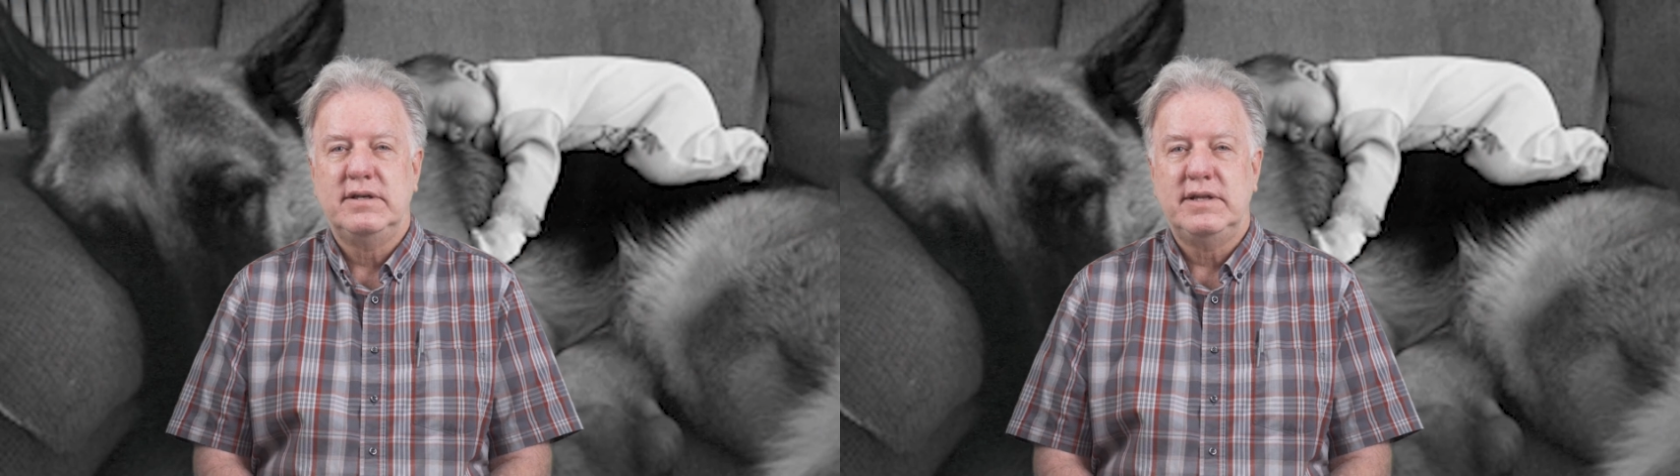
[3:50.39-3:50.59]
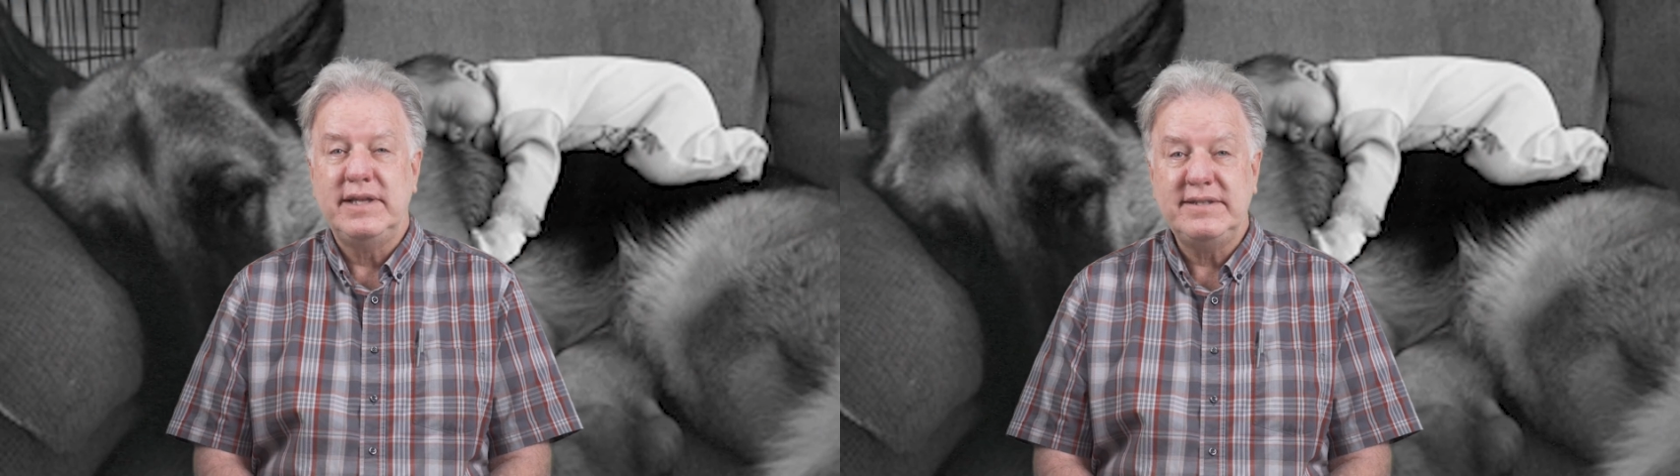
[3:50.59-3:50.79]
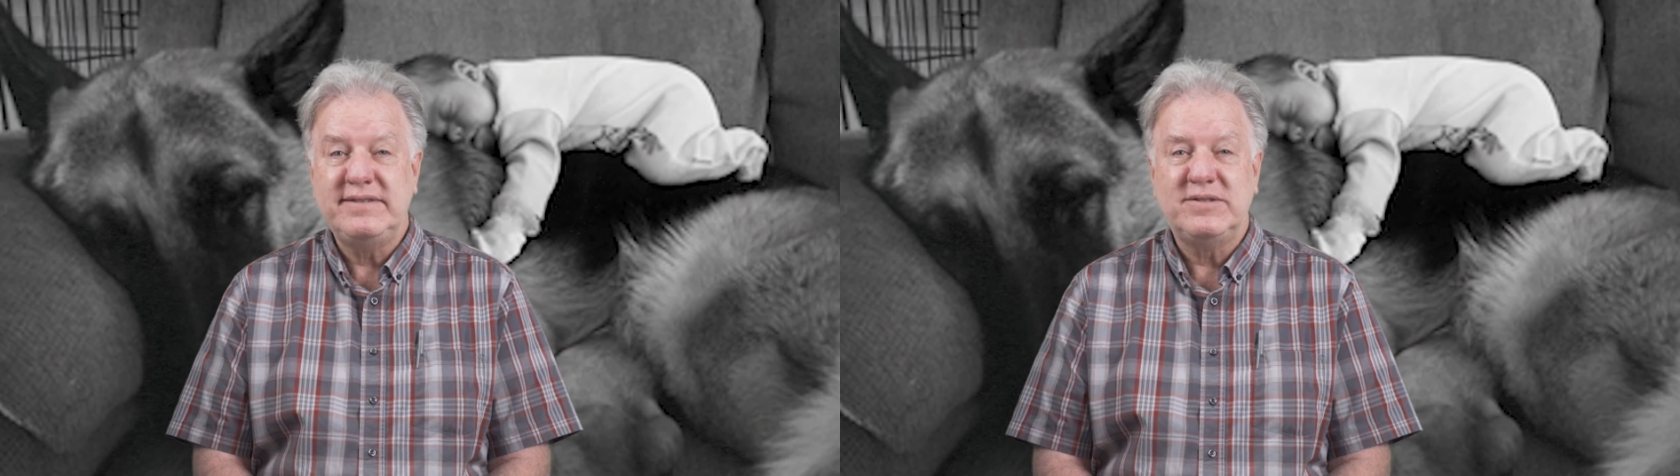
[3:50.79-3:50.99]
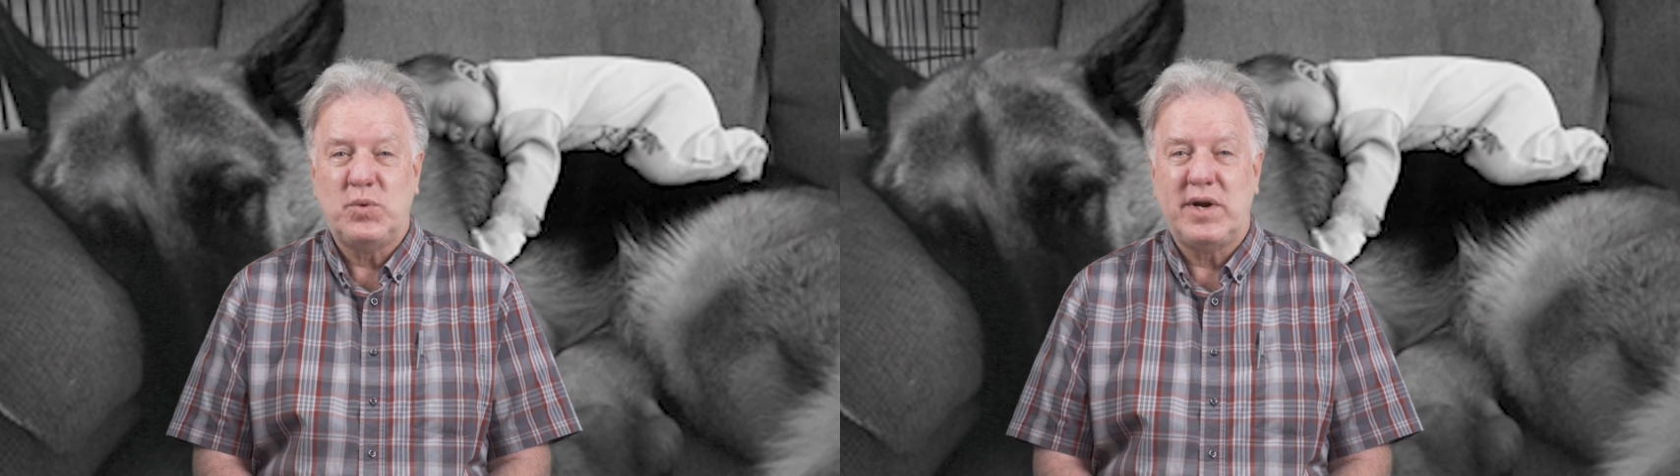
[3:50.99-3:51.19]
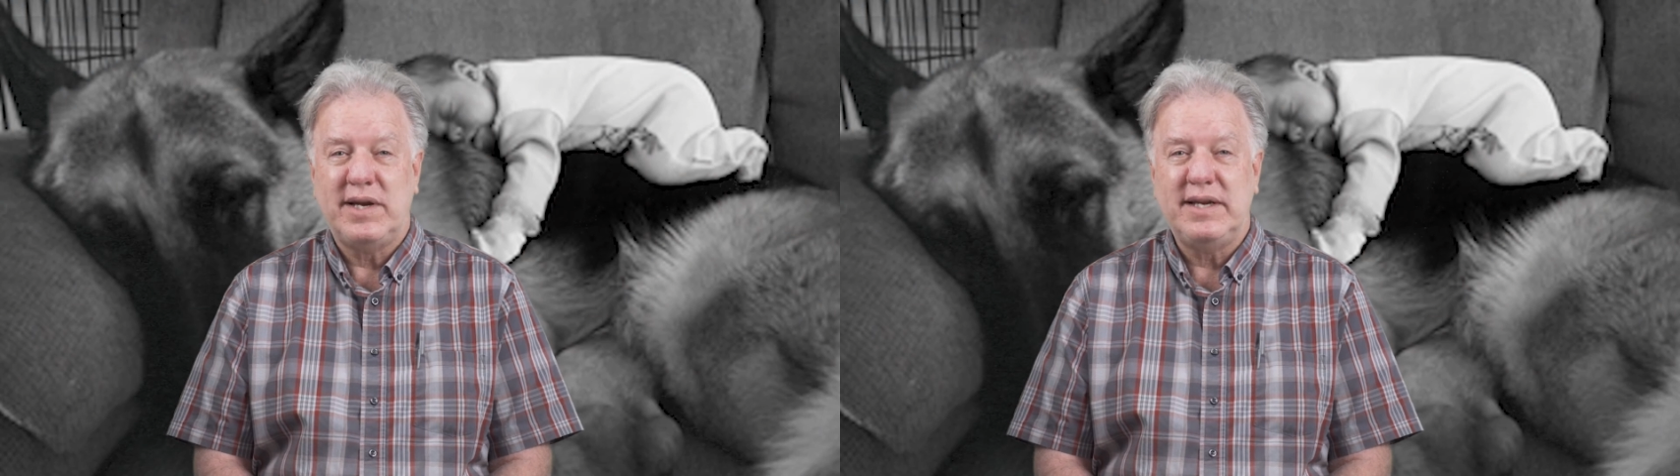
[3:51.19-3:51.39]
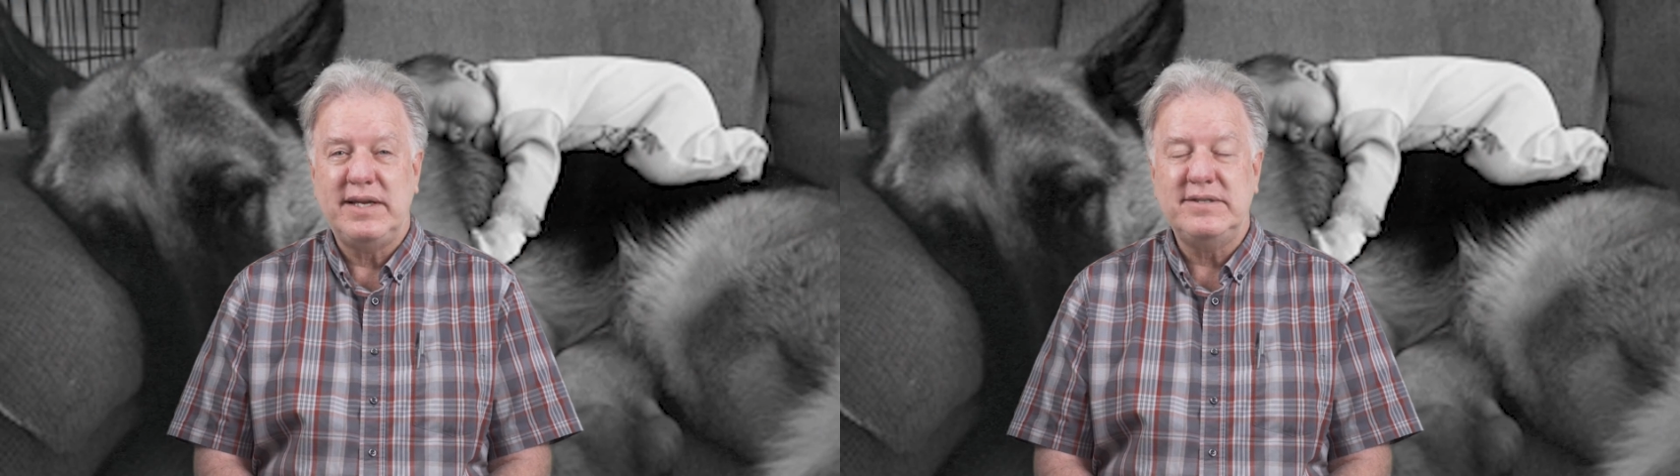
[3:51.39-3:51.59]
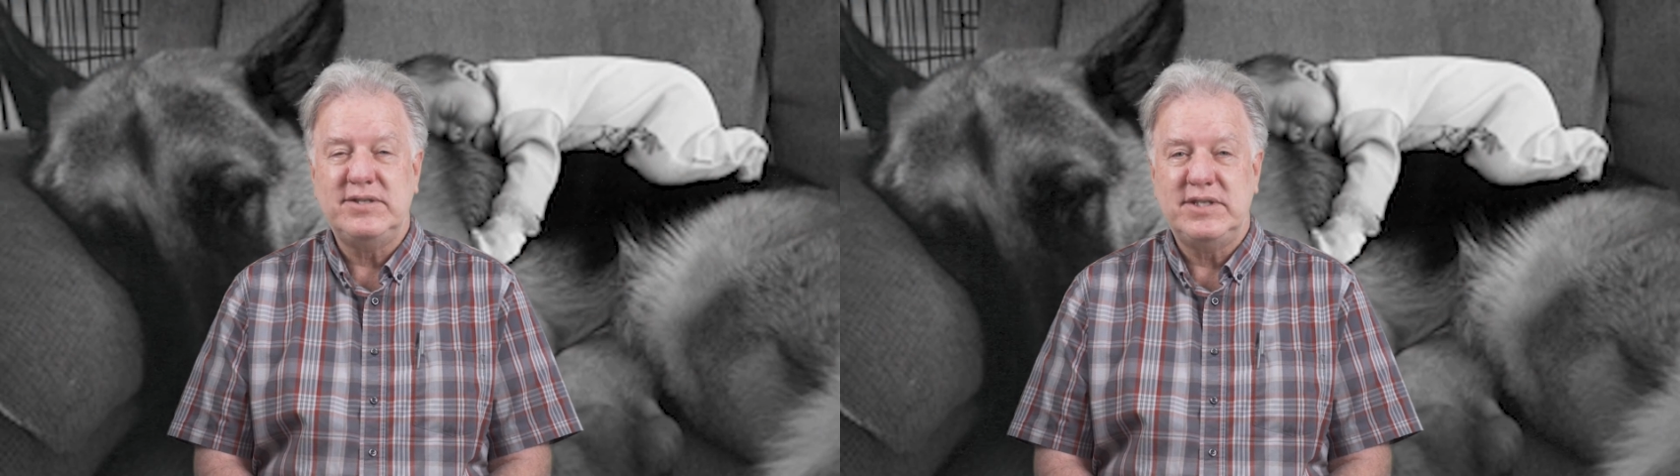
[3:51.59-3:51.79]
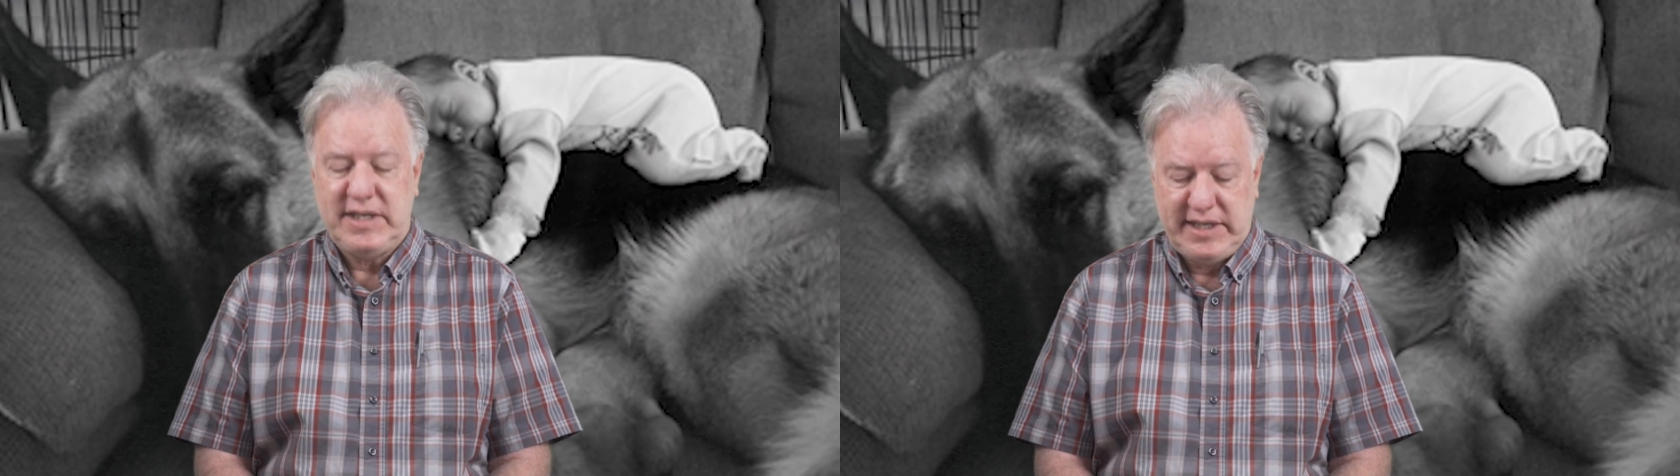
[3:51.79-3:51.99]
this is what I
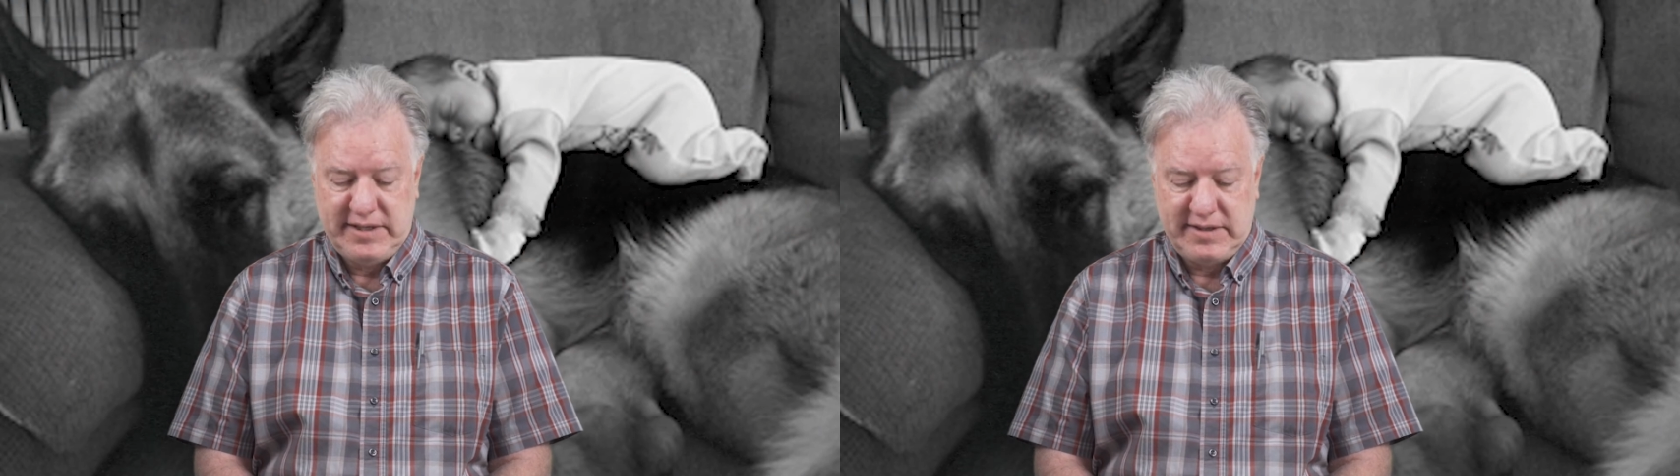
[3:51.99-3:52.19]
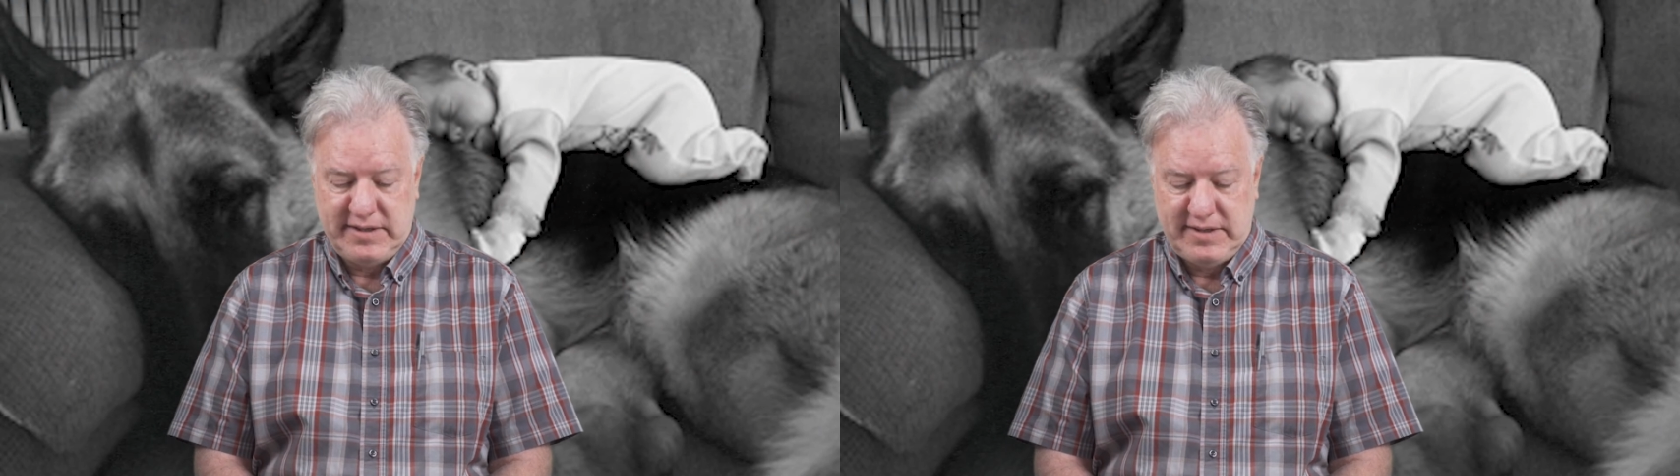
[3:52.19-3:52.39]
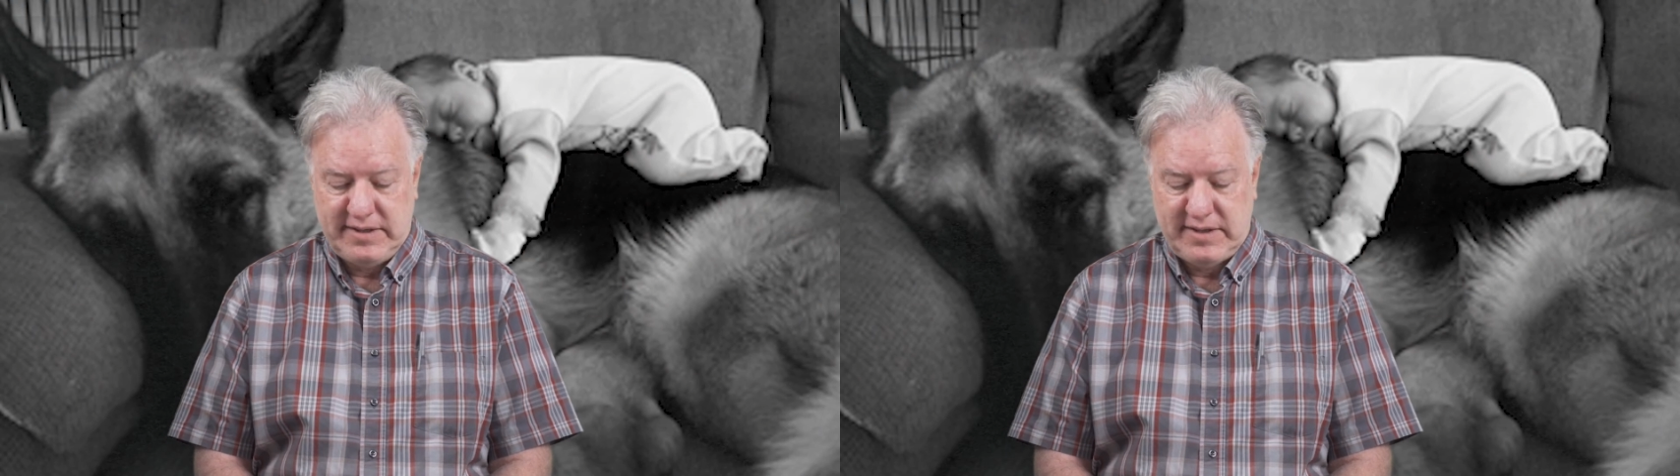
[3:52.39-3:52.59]
need to hear.